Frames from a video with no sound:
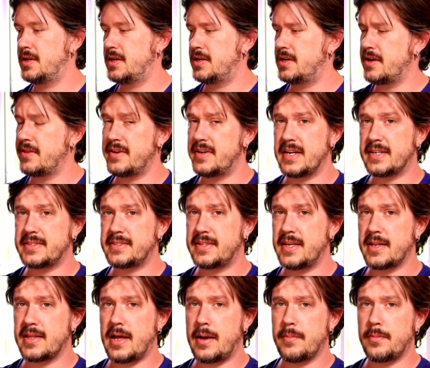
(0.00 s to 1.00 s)
Now the next
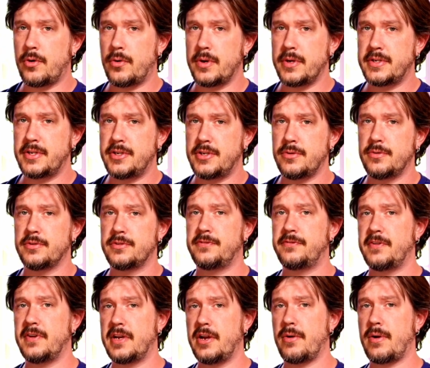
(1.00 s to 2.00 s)
thing that I'm going to do is
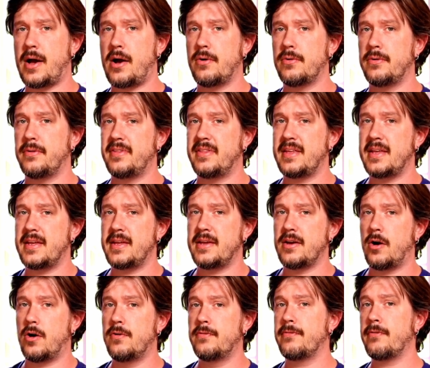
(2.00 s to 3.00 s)
figure out the
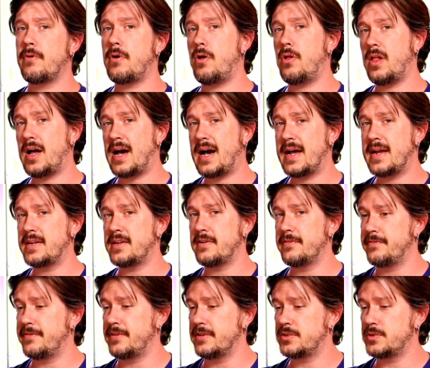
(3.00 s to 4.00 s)
overall height
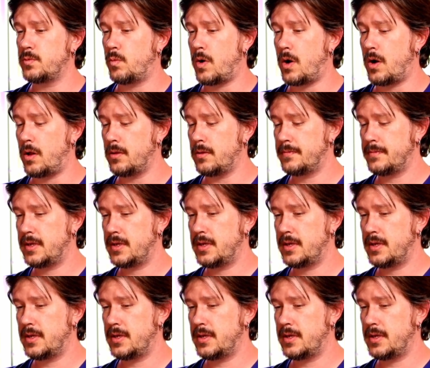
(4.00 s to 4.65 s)
of this wall.